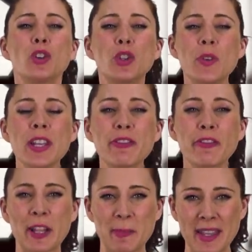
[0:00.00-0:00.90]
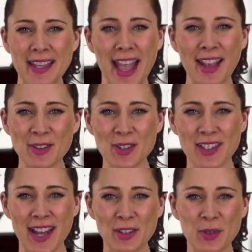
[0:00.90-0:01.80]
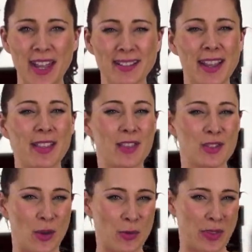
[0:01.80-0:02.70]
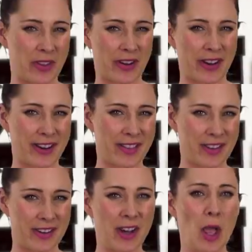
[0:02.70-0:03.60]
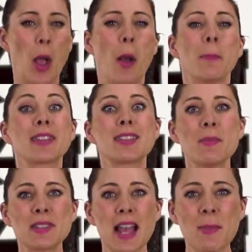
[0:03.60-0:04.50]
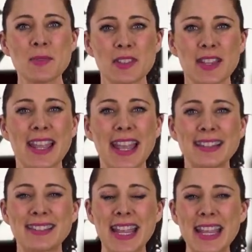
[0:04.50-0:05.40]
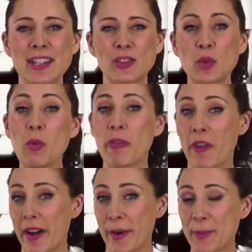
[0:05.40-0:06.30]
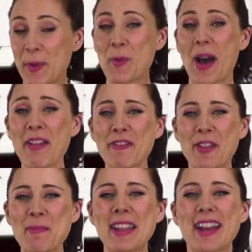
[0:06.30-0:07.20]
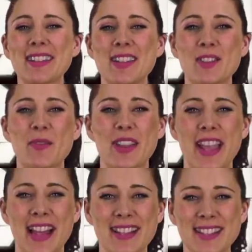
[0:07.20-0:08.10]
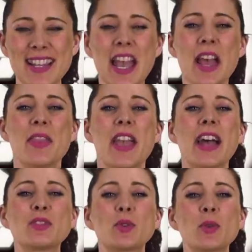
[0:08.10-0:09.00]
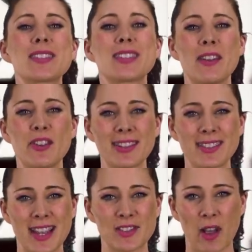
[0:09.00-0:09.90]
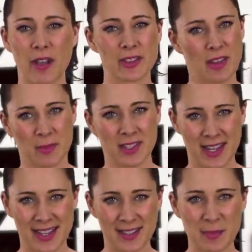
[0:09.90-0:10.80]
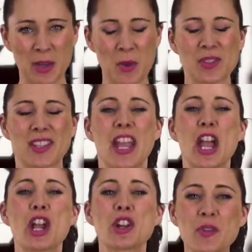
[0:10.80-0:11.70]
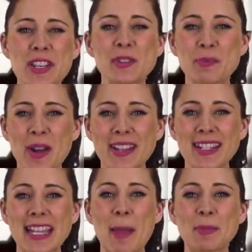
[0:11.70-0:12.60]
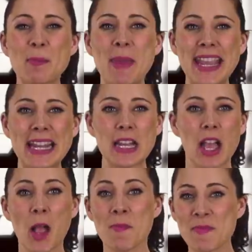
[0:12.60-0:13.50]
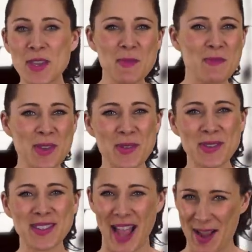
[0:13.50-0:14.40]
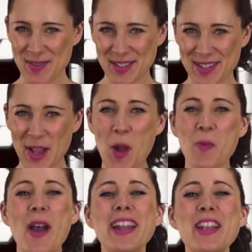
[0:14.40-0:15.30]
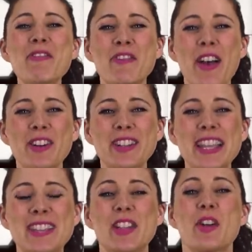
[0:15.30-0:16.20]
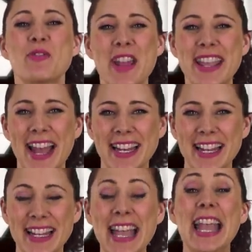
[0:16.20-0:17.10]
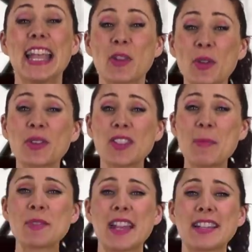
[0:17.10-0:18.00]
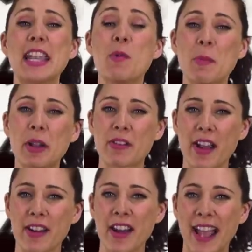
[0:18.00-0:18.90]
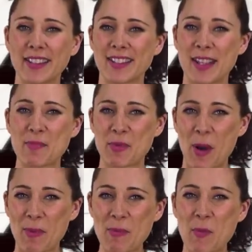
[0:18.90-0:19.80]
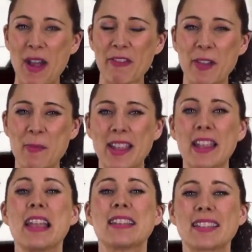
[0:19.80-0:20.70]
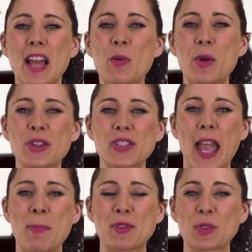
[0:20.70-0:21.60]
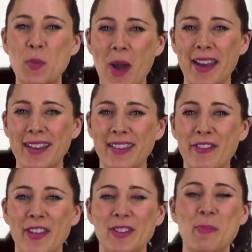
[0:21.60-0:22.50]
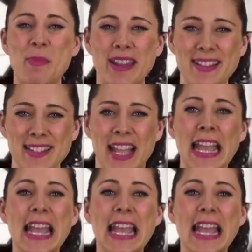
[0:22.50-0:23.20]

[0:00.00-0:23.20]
During filming, actors like to get in the zone with their character, but sometimes they can take it too far. While filming Guardians of the Galaxy, they had to do several takes of some scenes because Chris Pratt kept making pew pew sounds when he fired his ray gun. It also seems that Ewan McGregor had the same problem while filming Star Wars Episode 1 The Phantom Menace.